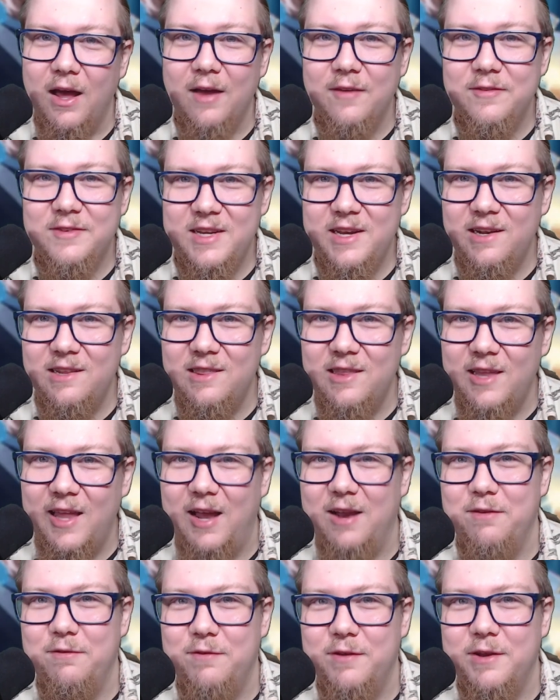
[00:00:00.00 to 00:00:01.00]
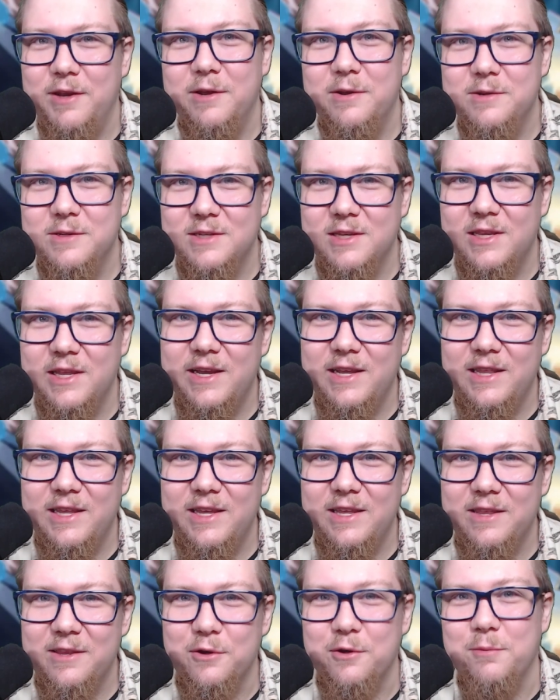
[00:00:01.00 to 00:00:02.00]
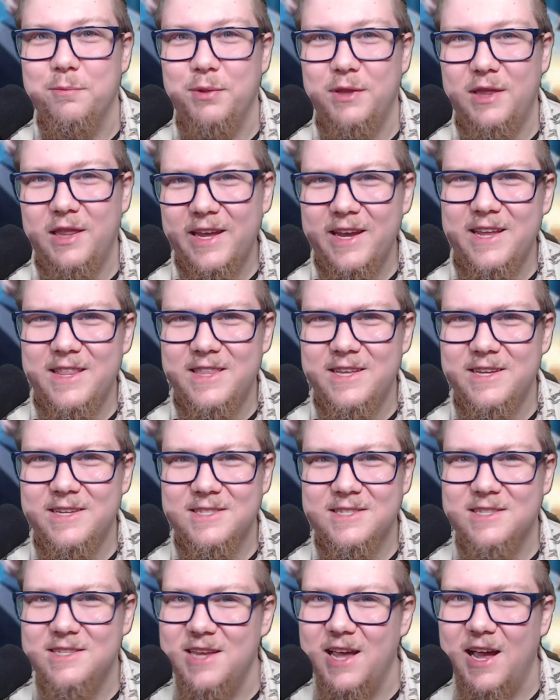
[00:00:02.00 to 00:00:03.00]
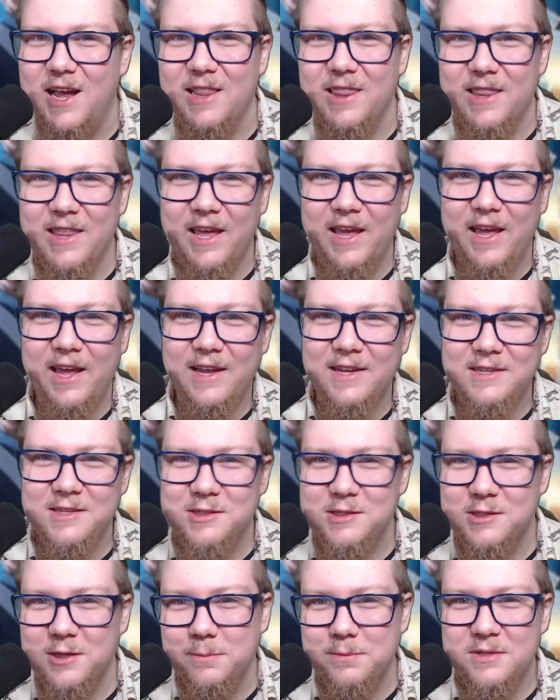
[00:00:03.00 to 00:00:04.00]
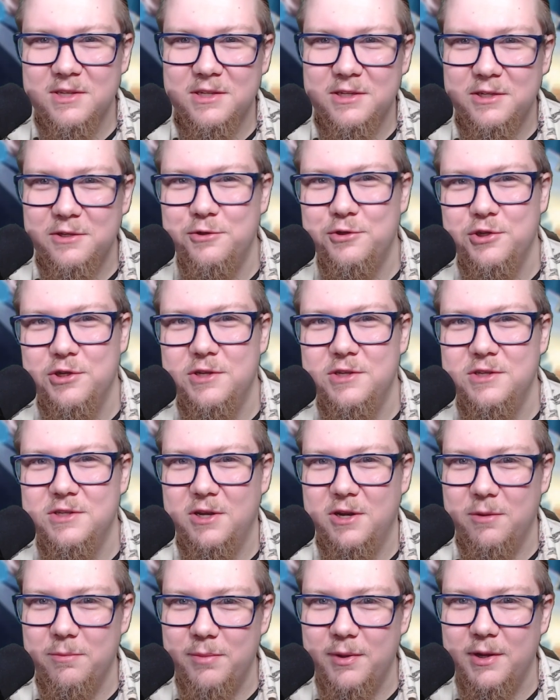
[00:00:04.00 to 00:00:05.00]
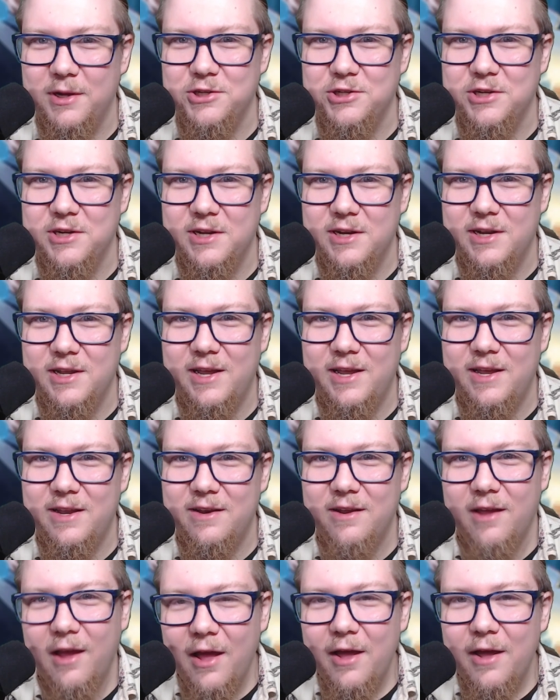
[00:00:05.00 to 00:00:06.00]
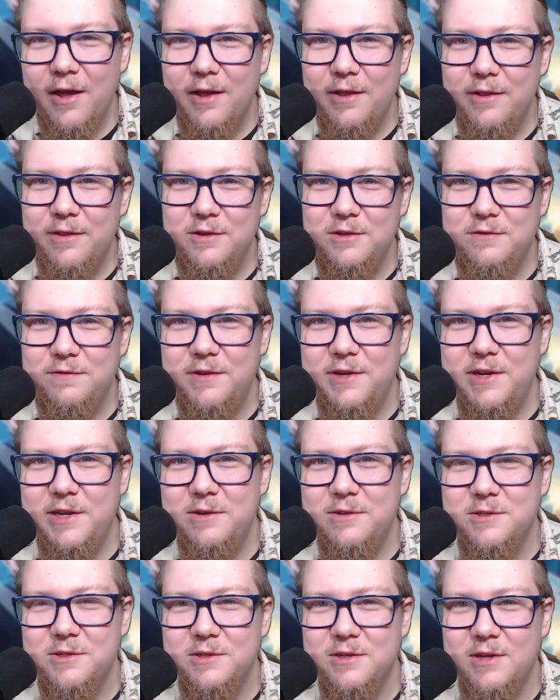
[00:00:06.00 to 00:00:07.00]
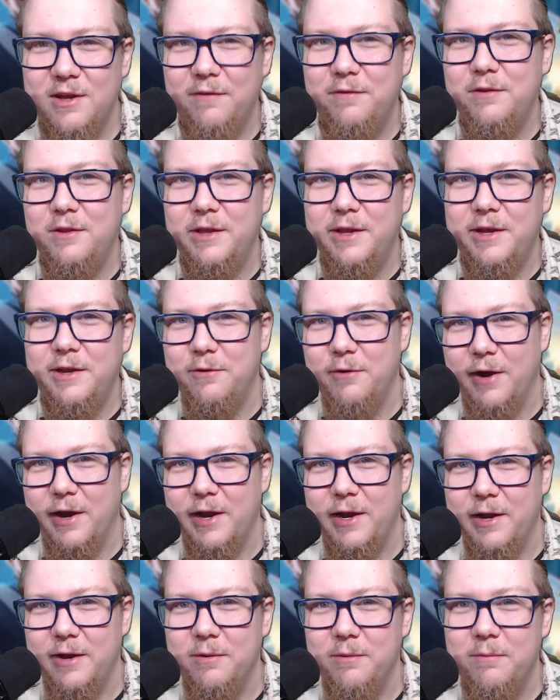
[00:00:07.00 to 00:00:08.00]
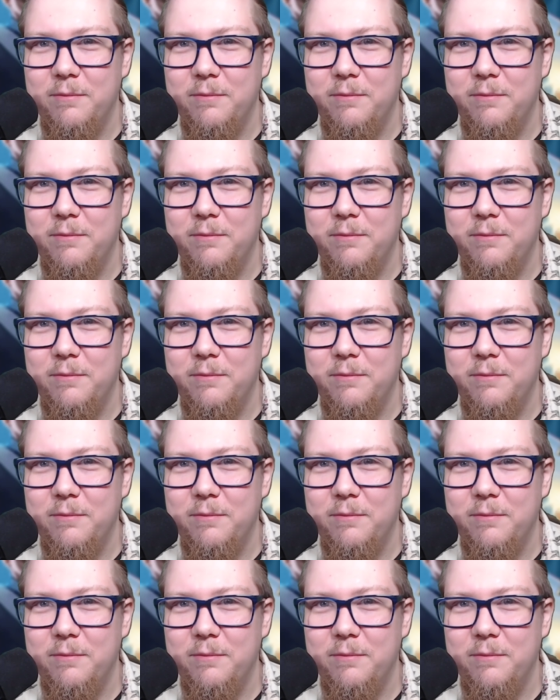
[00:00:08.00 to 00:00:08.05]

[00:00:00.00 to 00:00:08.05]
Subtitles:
I've seen a lot of videos lately that are play this, not that, substitutions on a budget, and those videos are definitely great.